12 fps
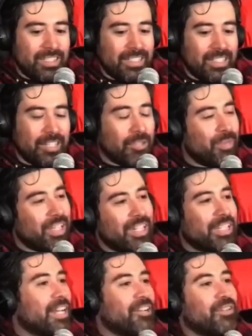oh man, I
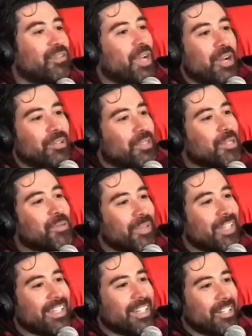don't even know how else to
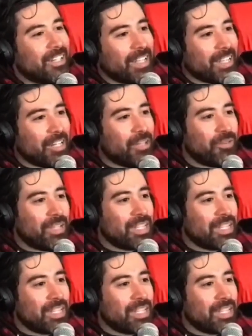explain it. You know, like, I don't know if you